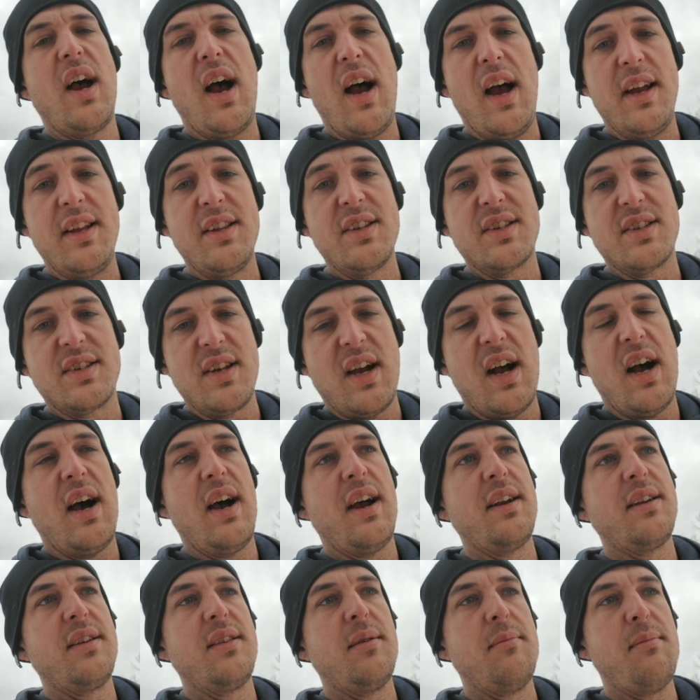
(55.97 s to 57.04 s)

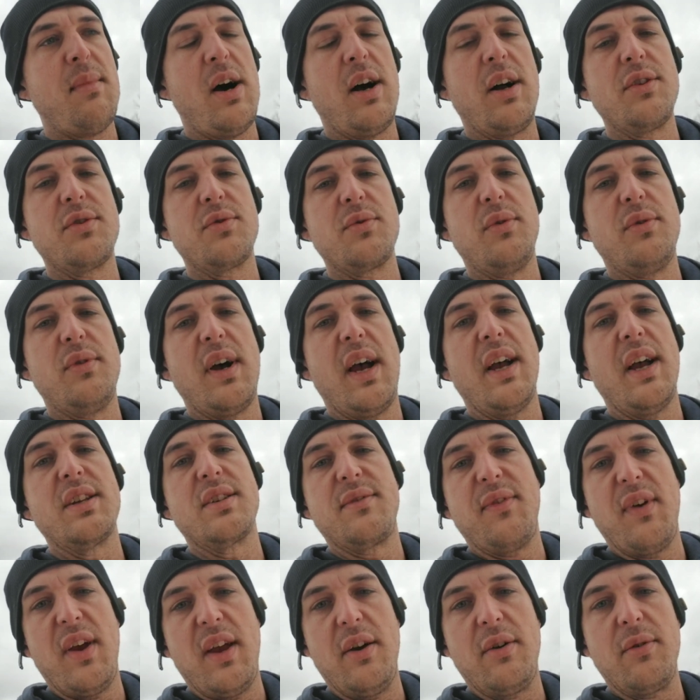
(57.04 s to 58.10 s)
inside the module has
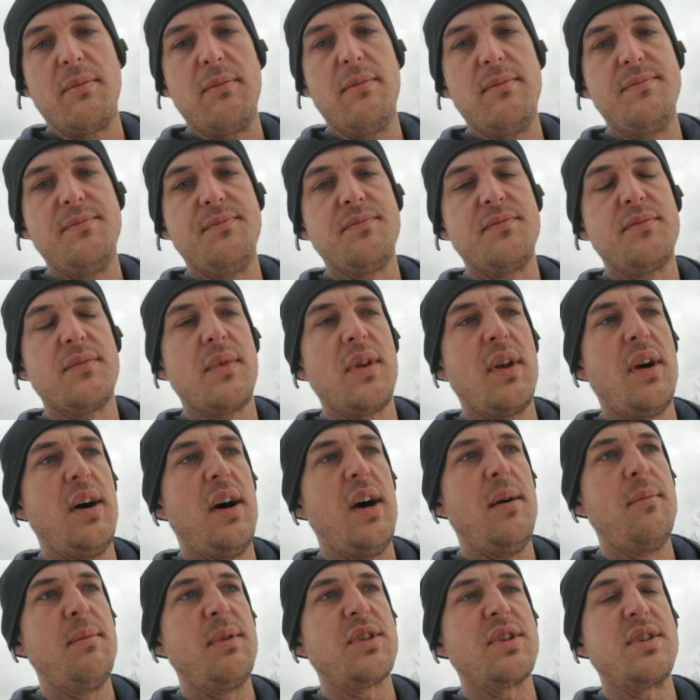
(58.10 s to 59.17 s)
failed.
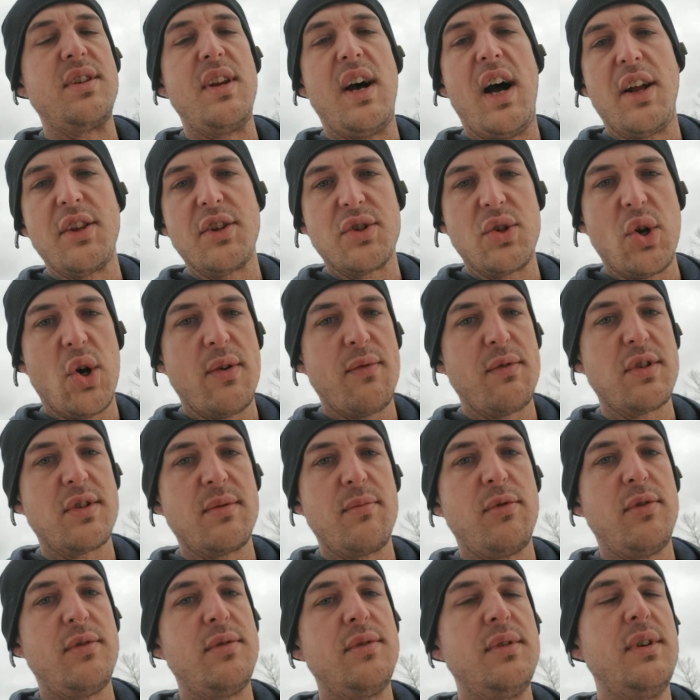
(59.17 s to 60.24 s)
It's
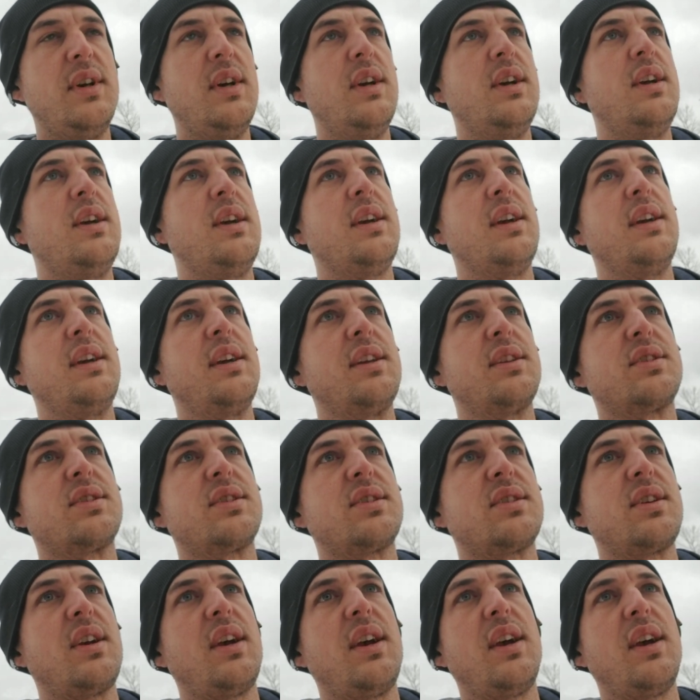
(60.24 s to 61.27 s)
non-serviceable. It's